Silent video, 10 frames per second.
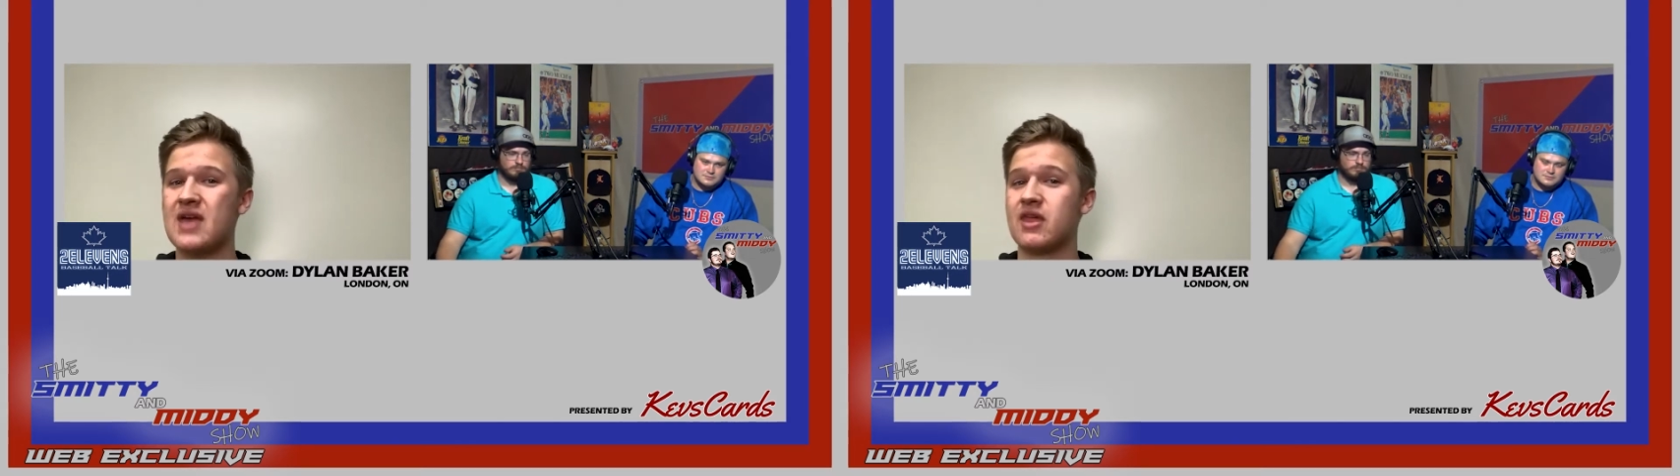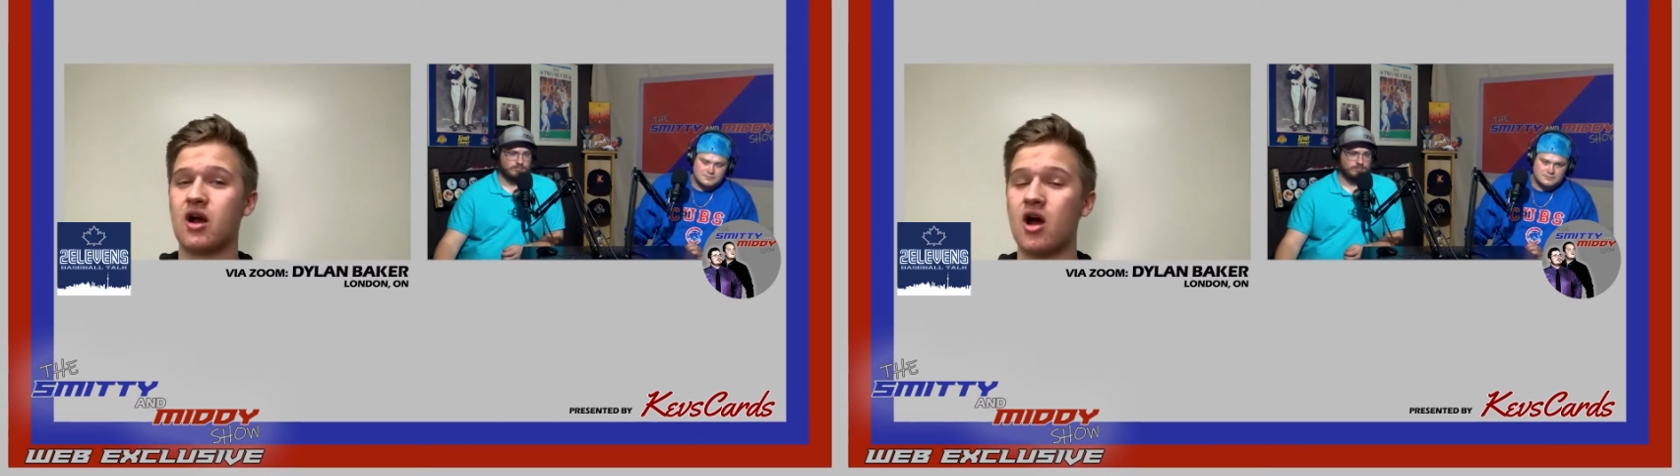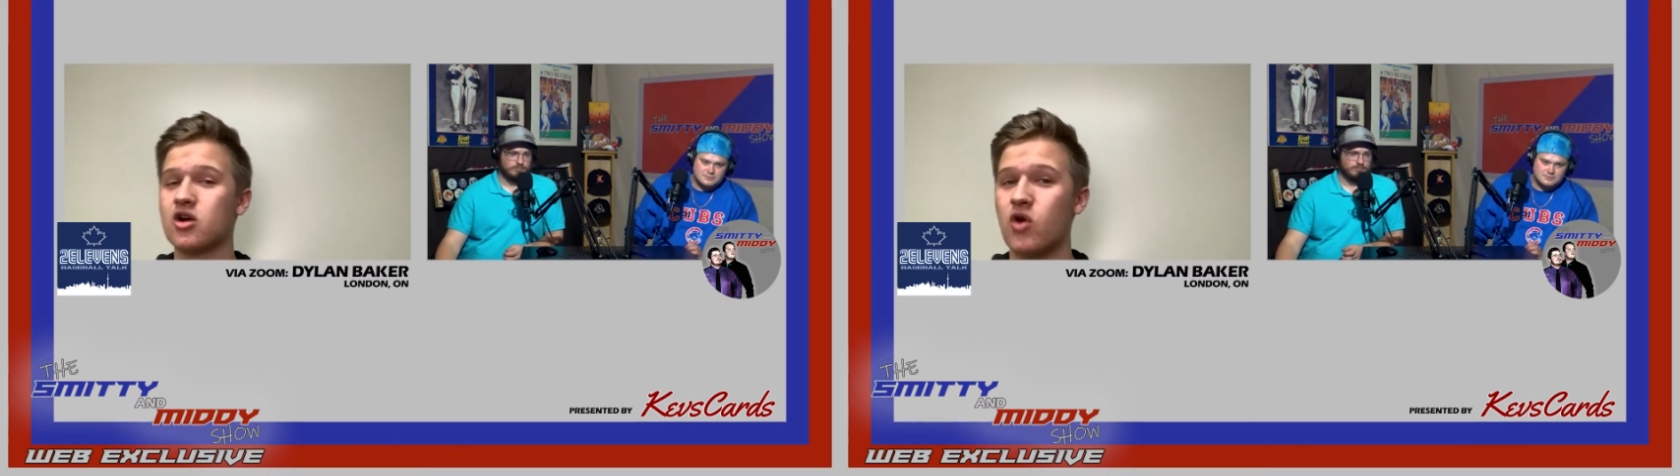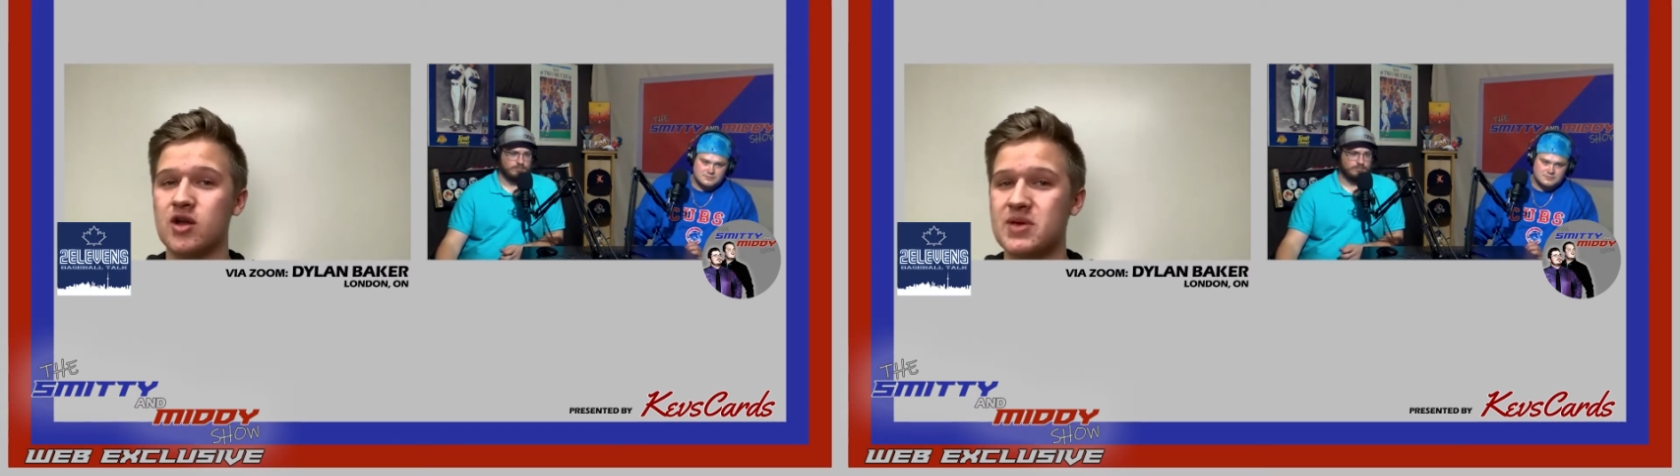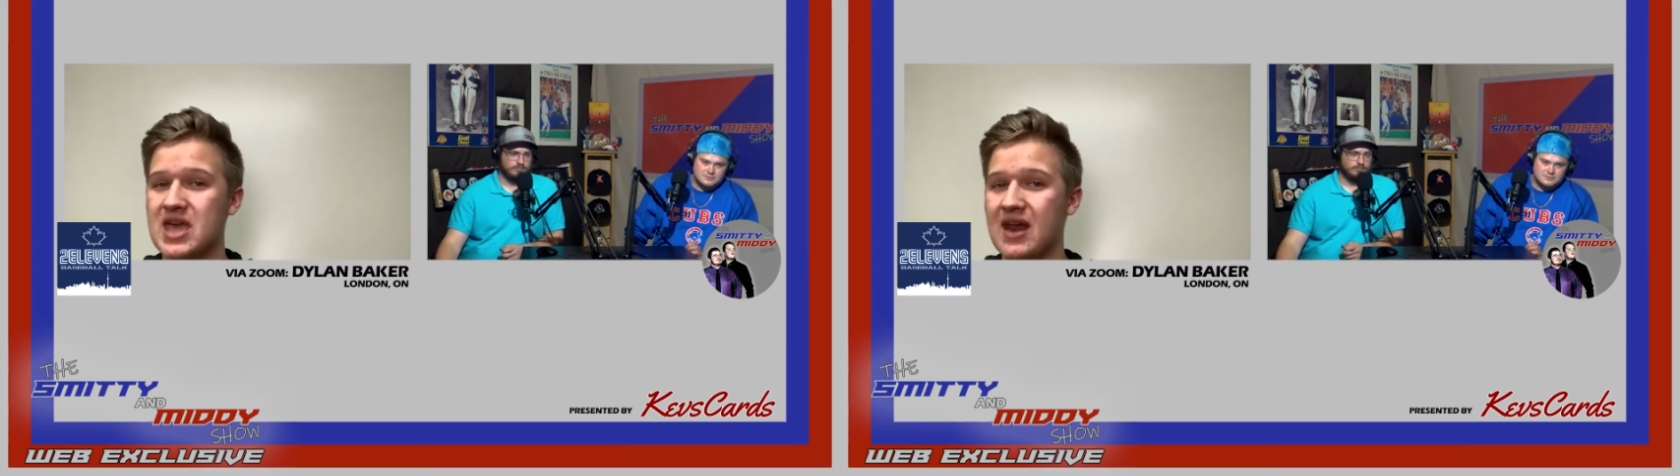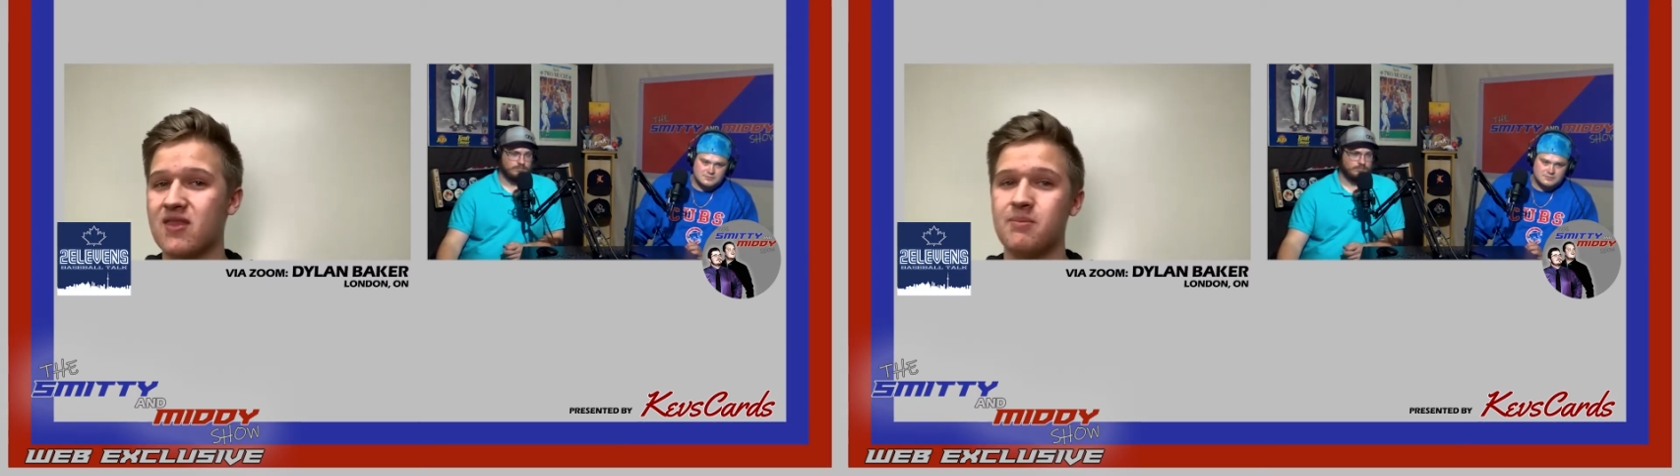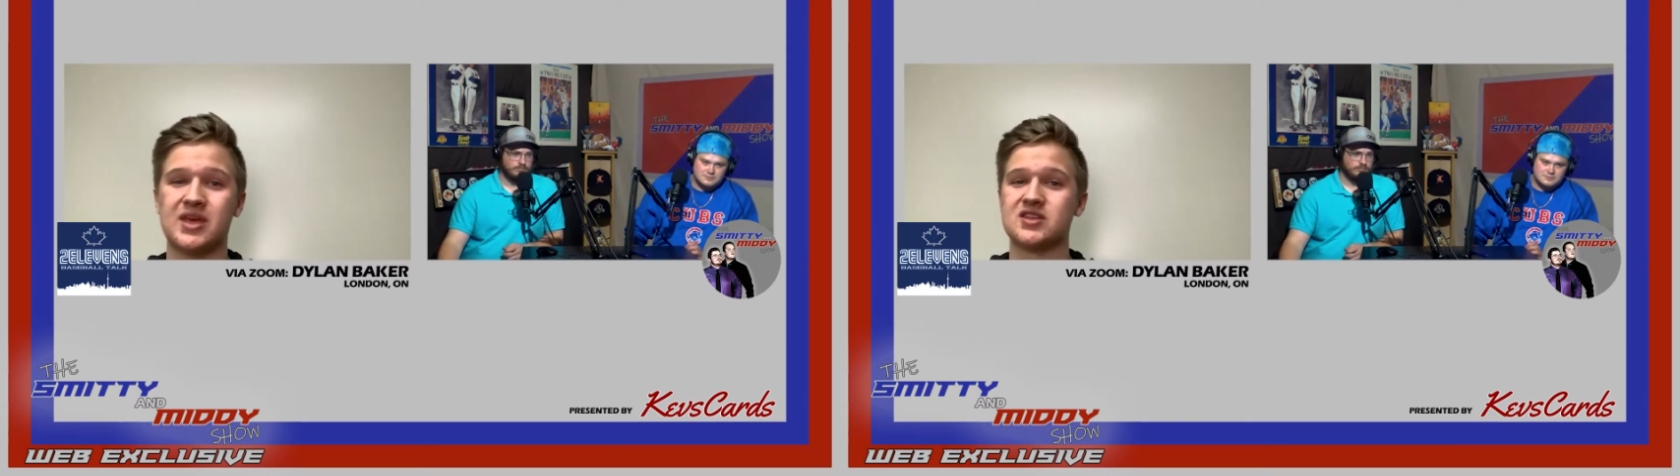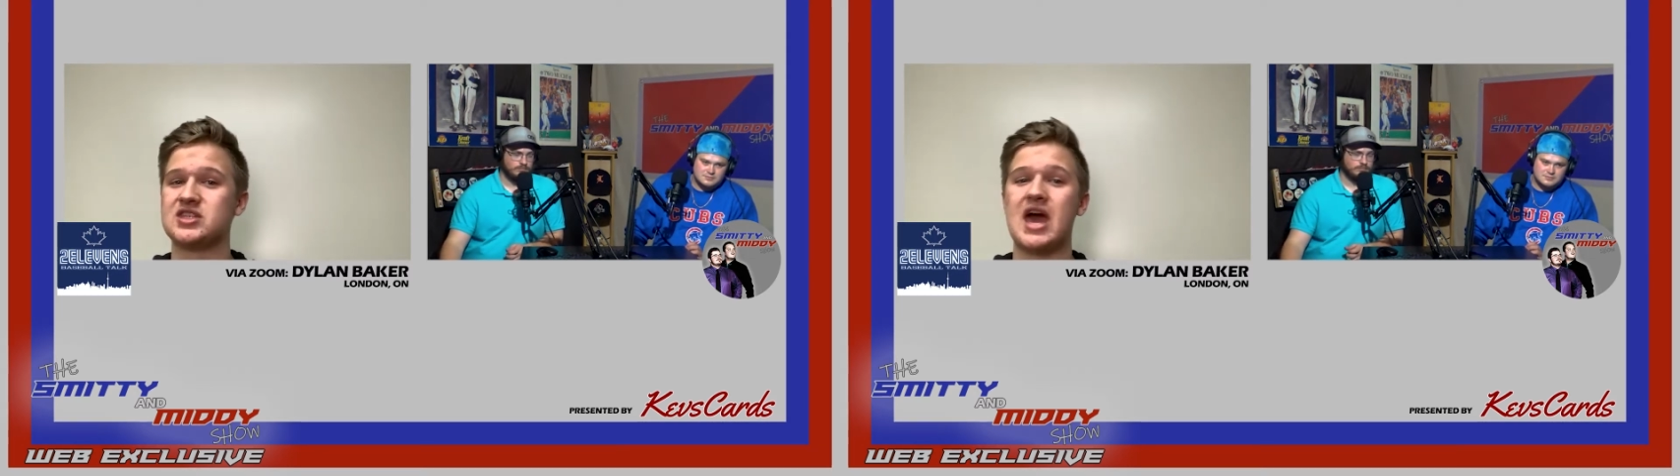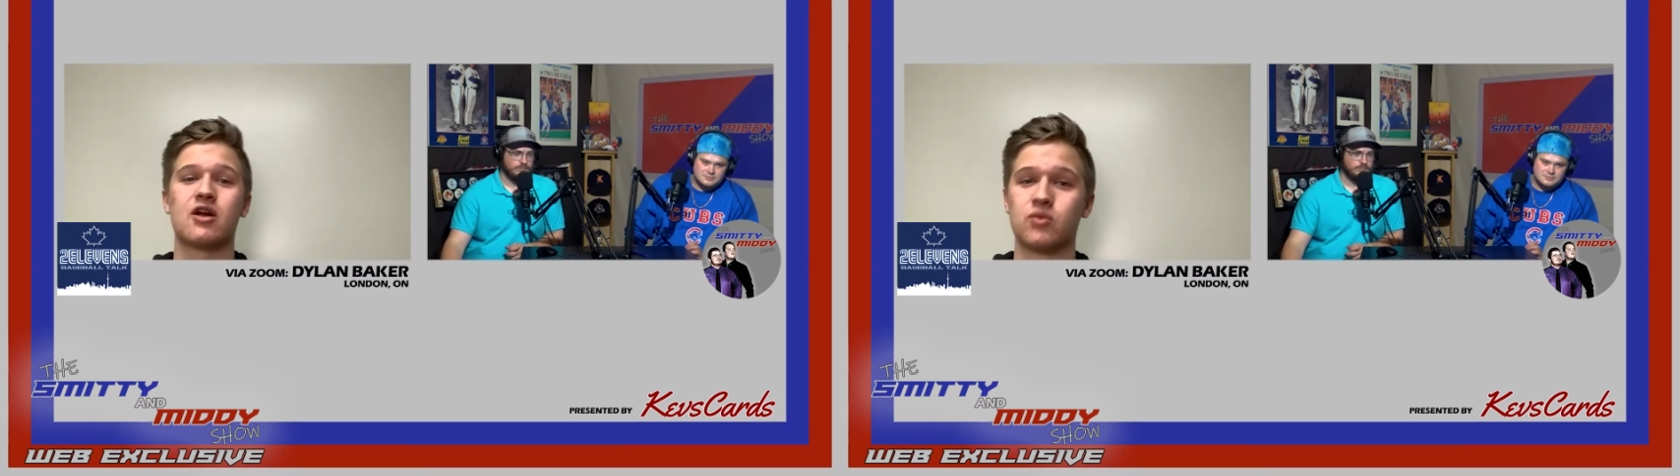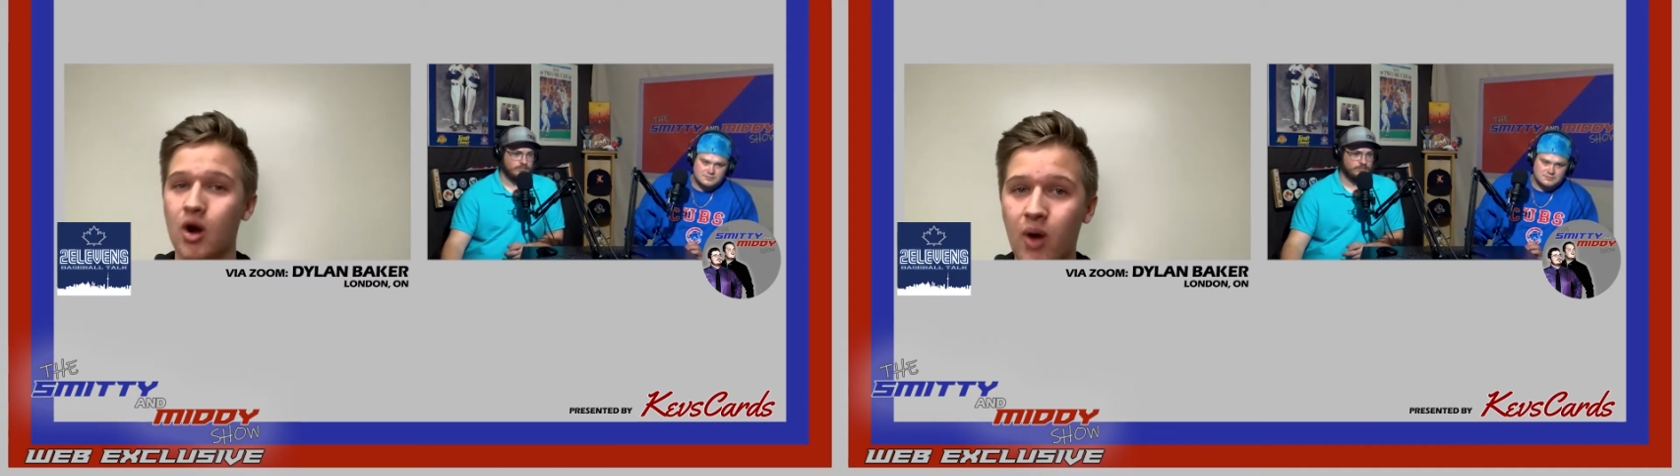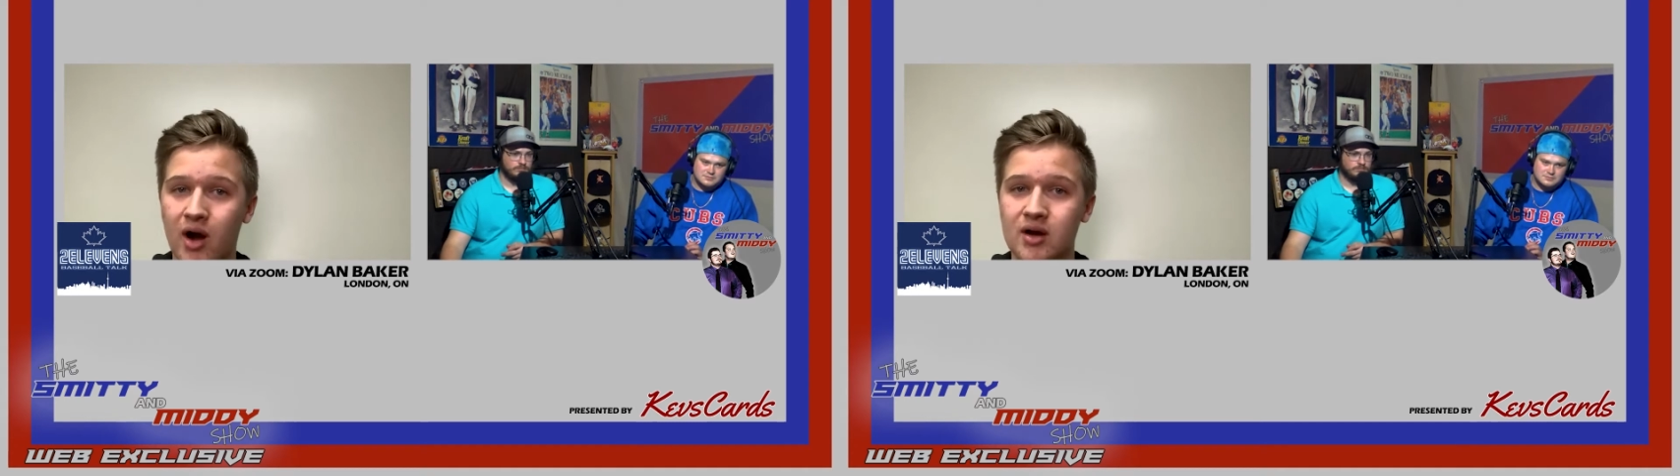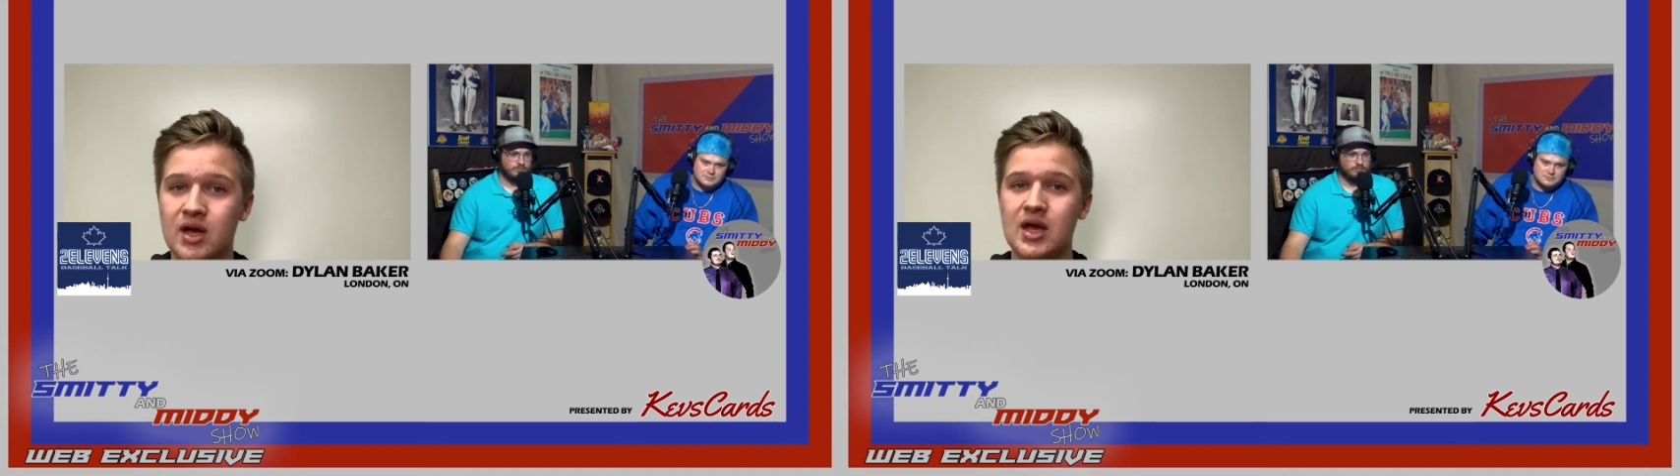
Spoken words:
that aren't going to be getting them because Tanner Roark